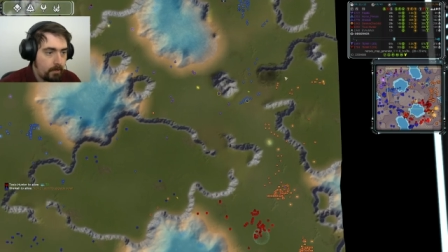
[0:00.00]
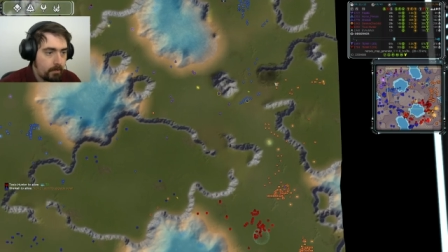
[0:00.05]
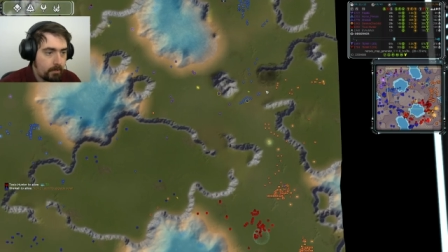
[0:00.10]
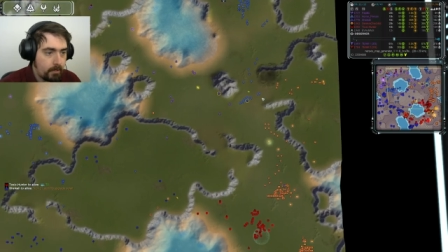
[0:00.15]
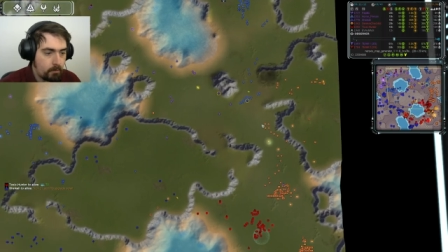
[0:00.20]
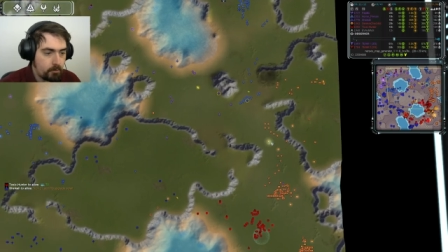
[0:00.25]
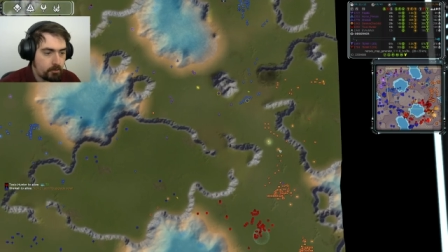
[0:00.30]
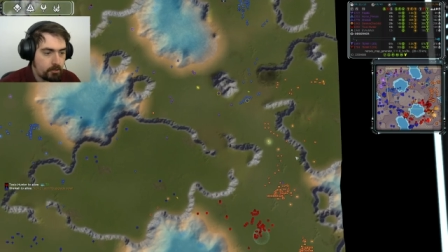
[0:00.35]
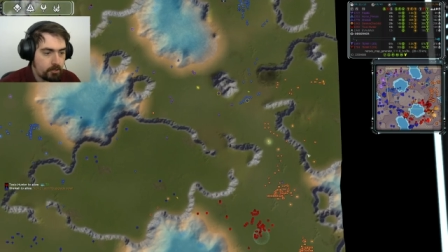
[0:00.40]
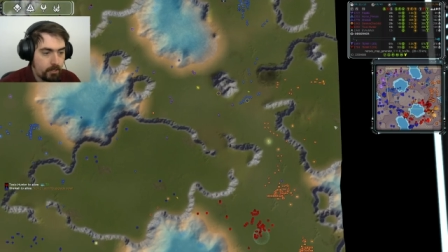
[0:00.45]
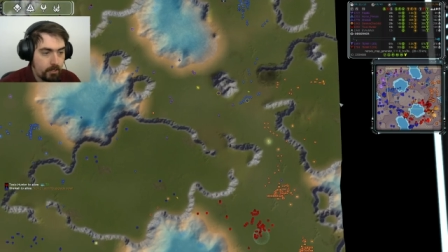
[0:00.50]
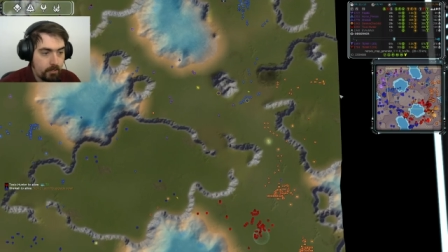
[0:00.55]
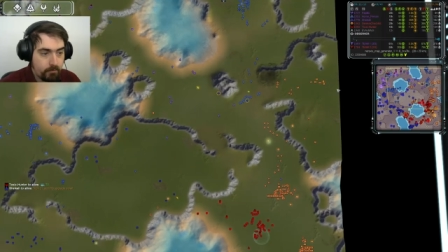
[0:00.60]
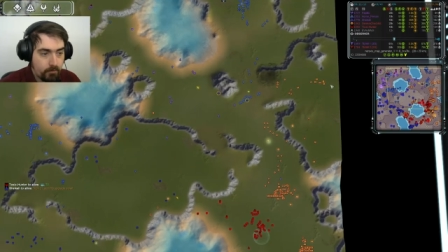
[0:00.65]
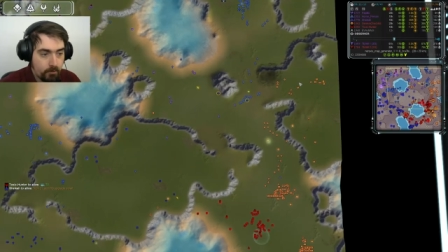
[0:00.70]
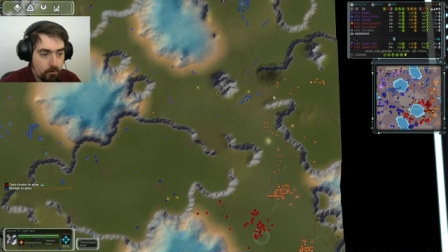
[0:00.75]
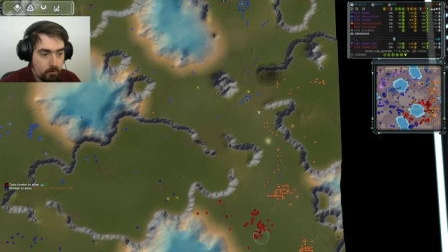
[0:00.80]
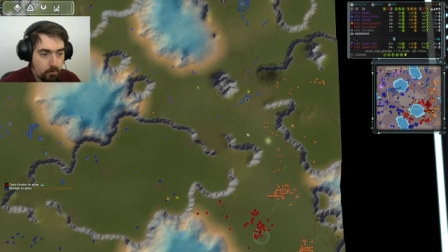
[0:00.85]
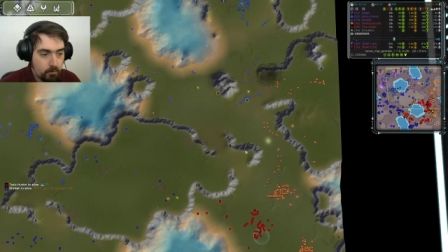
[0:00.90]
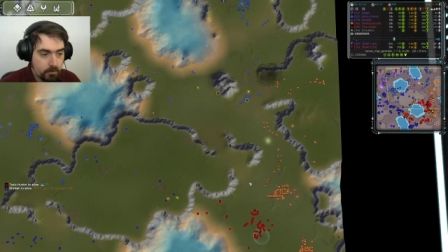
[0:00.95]
Now
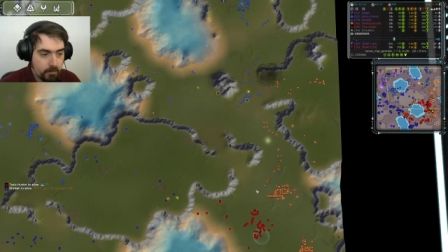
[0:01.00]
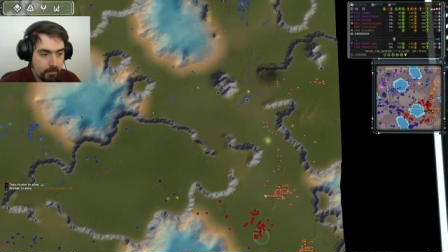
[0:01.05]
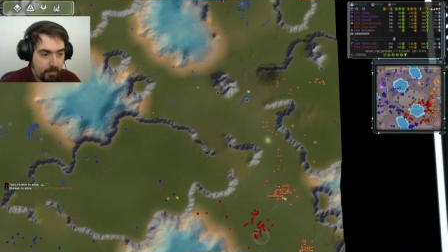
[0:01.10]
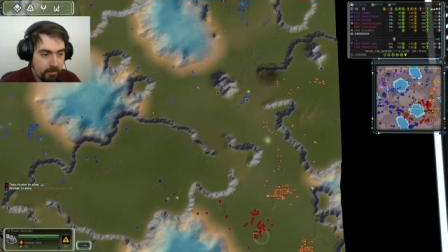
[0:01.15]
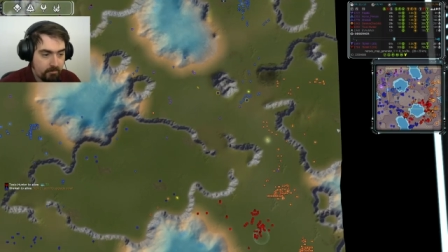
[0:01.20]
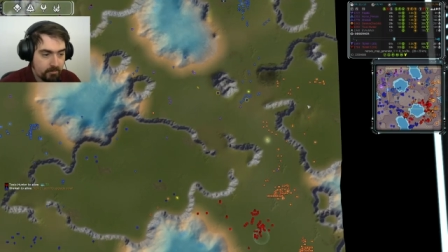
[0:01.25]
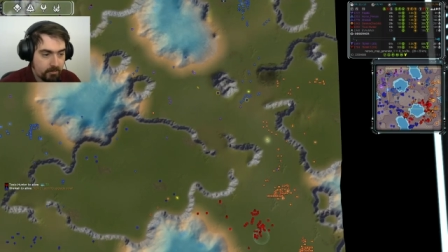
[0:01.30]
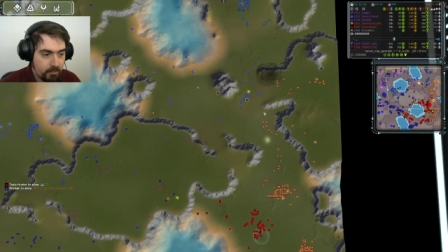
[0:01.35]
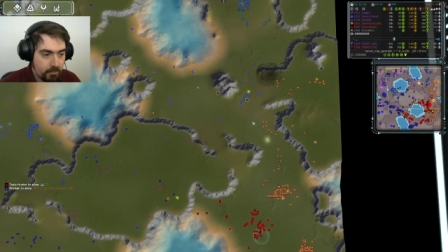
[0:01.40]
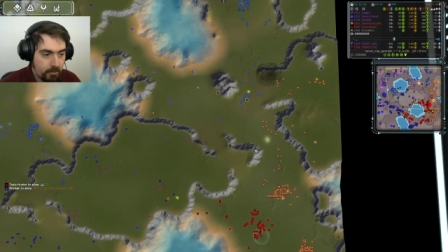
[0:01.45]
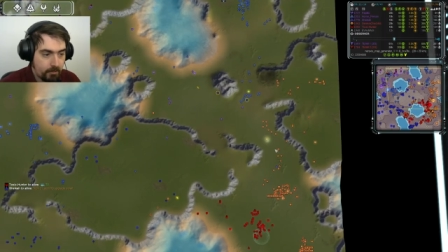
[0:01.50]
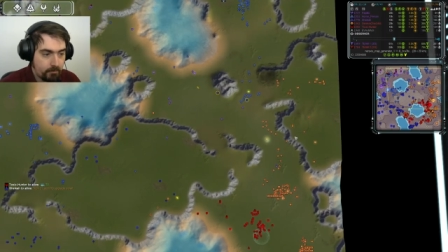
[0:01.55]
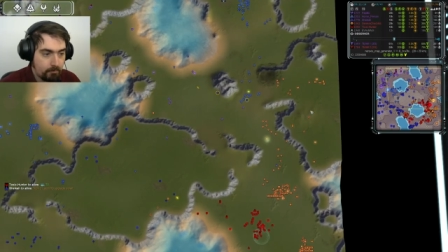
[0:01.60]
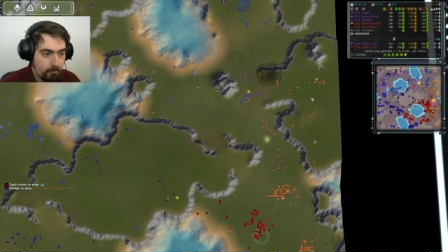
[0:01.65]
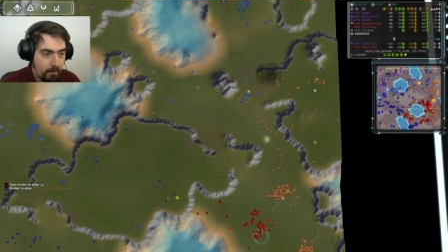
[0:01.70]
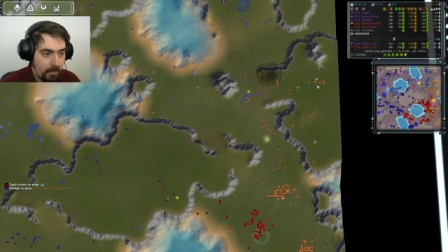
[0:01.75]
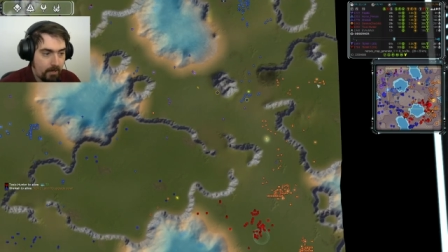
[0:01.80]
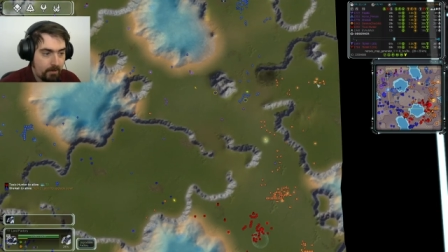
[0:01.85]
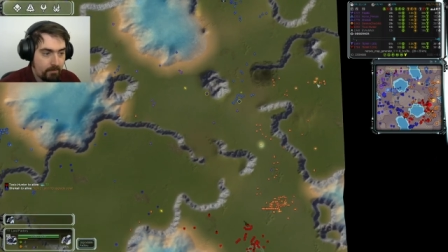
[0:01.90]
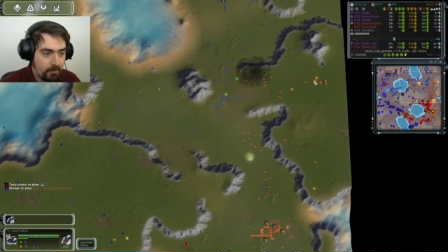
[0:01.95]
Geneva, who's inherited this
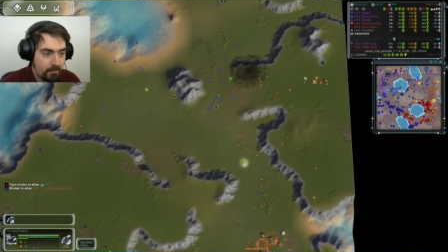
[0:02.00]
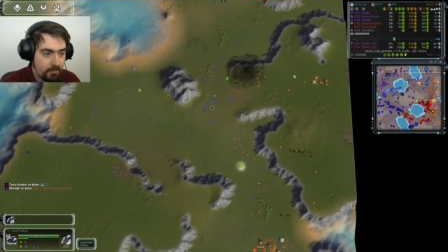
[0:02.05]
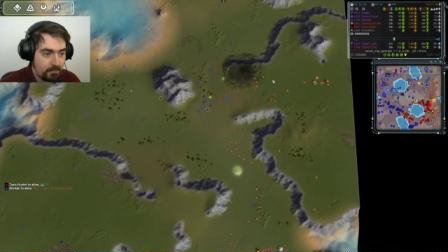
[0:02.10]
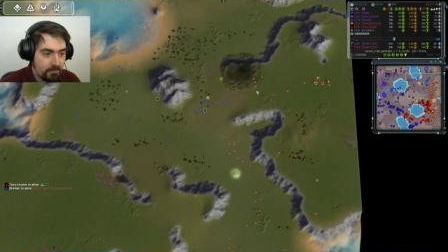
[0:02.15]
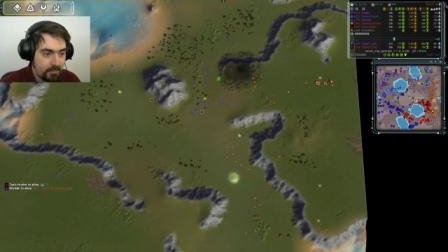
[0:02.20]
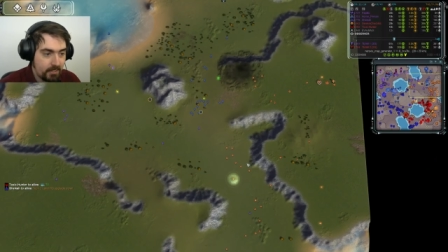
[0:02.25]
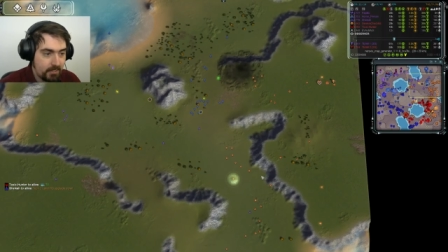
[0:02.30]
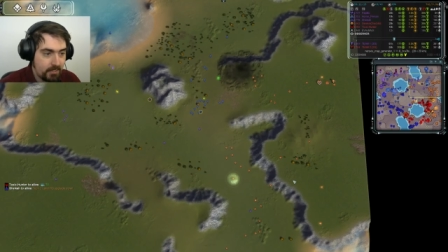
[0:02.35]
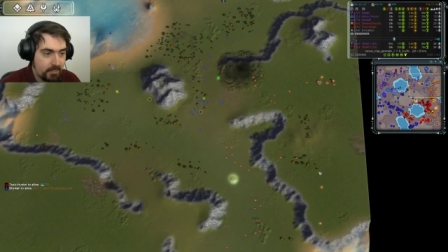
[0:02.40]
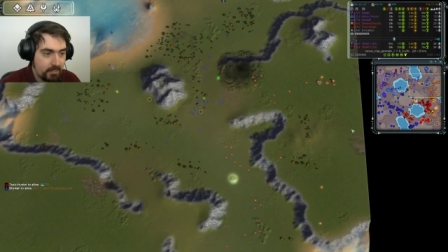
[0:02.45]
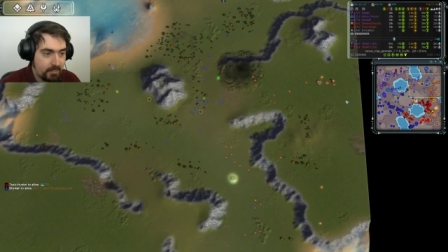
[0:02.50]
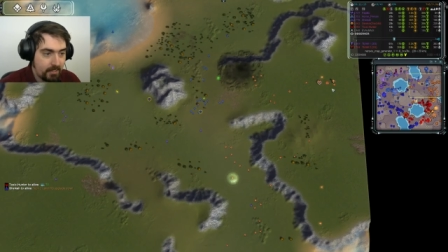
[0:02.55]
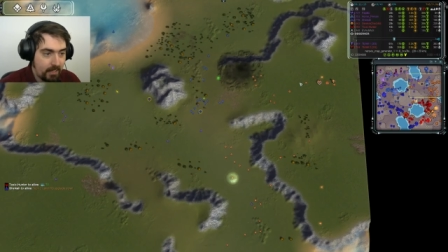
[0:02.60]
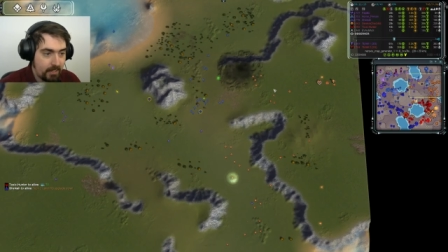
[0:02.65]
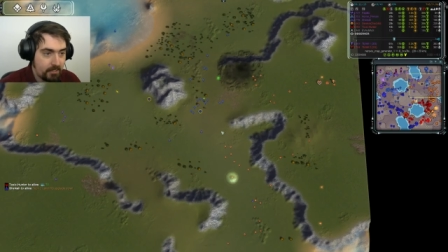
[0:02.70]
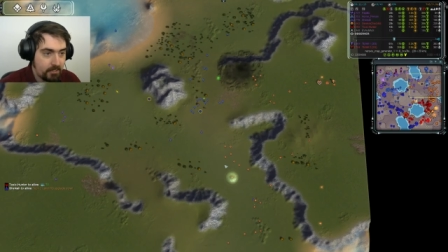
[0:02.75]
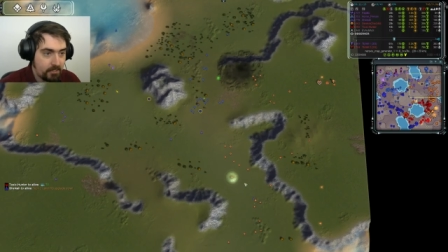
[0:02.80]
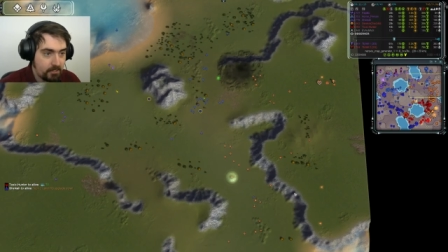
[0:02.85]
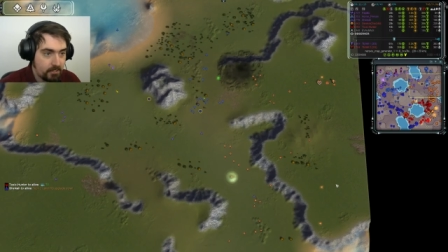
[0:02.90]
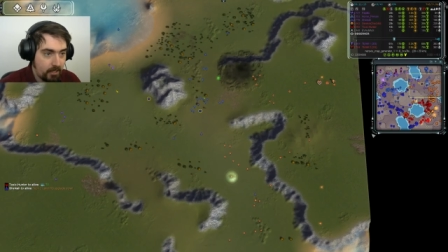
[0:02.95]
from Avis, still is
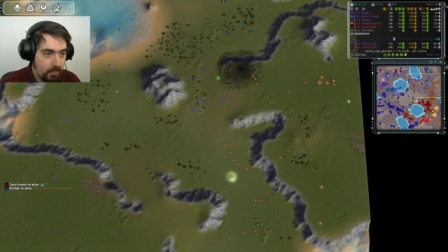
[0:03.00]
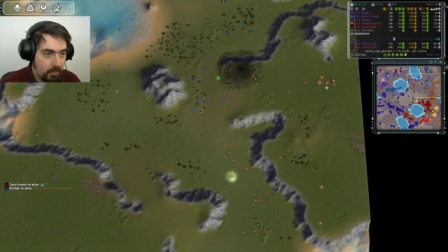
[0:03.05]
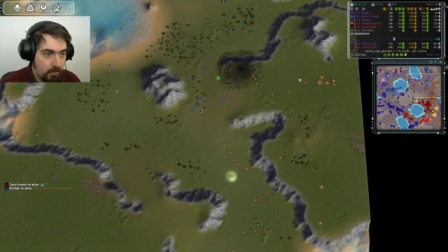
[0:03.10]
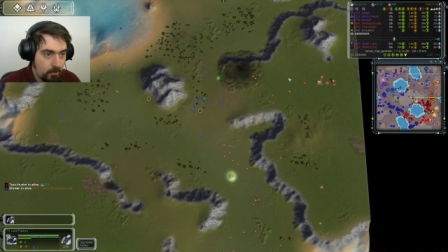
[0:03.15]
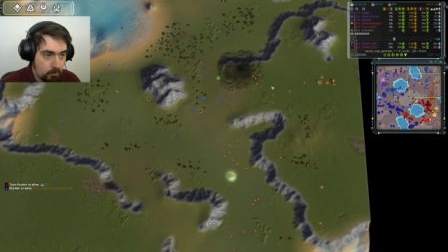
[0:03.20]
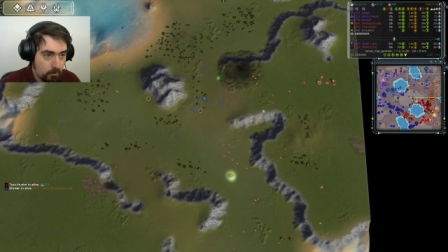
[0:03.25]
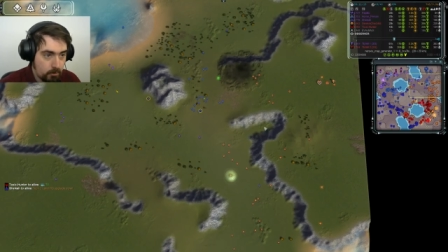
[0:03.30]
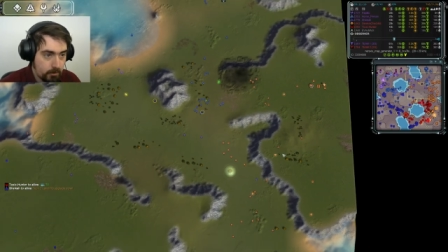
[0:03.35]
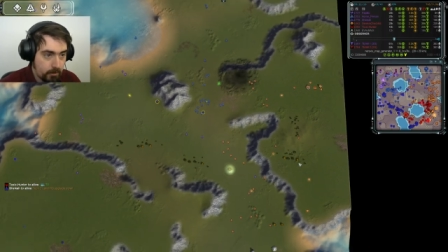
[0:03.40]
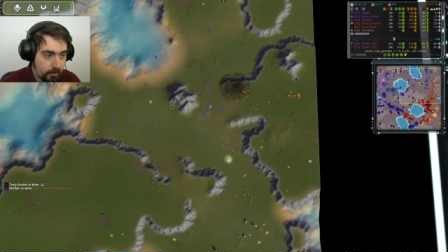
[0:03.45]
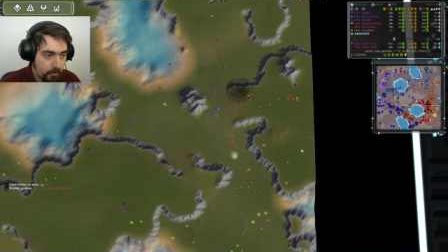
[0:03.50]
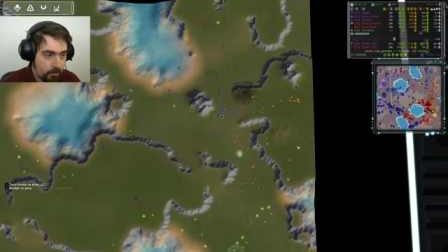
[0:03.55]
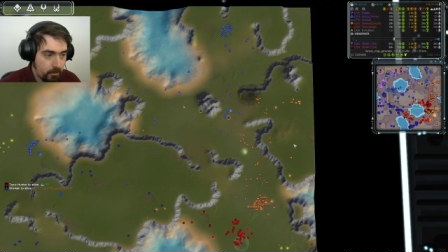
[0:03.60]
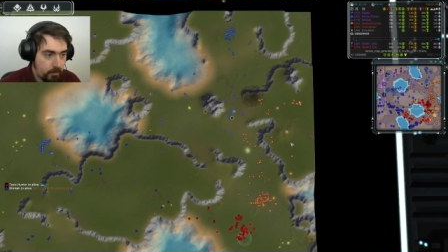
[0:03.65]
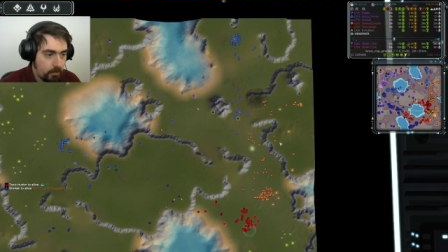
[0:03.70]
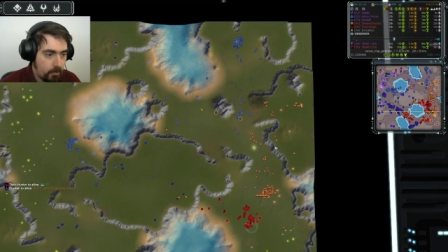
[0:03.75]
actually withholding